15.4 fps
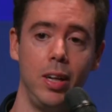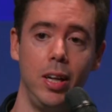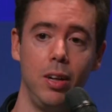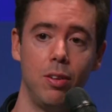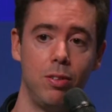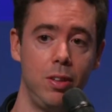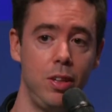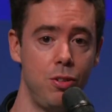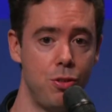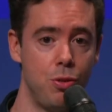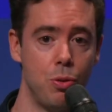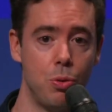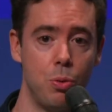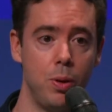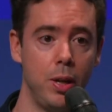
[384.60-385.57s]
it's
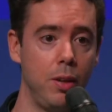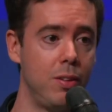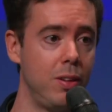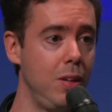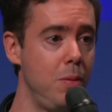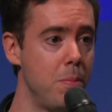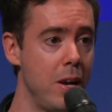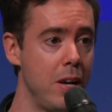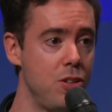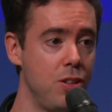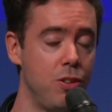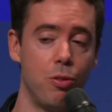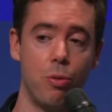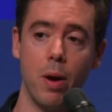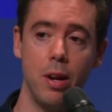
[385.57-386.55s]
tissue, it's image,
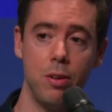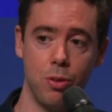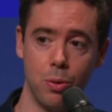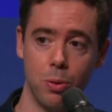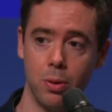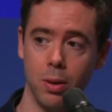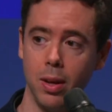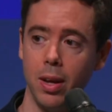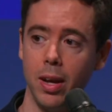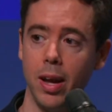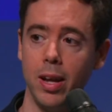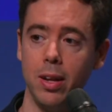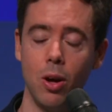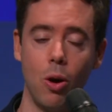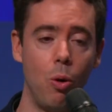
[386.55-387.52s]
it's radio,
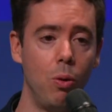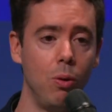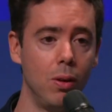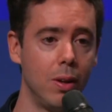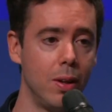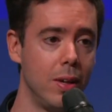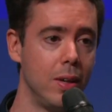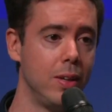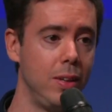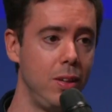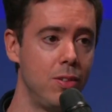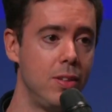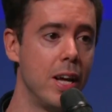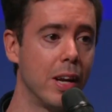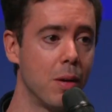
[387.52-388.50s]
and all
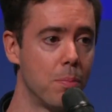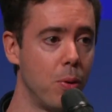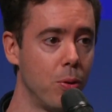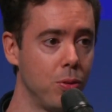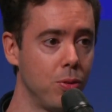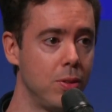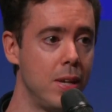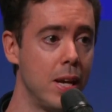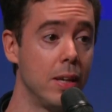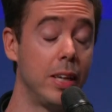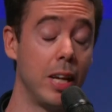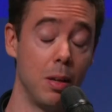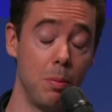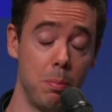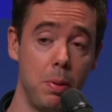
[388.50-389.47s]
these data points that
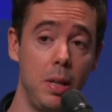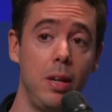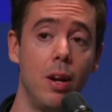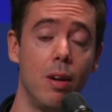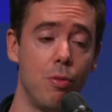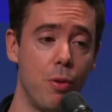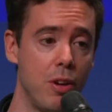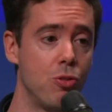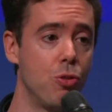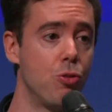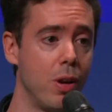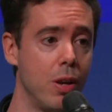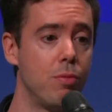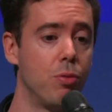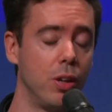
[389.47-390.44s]
can be leveraged to
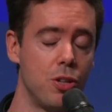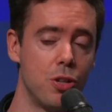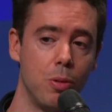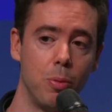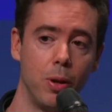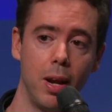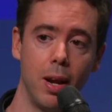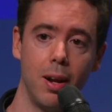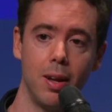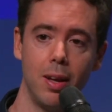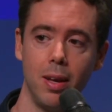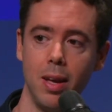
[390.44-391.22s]
train foundation model.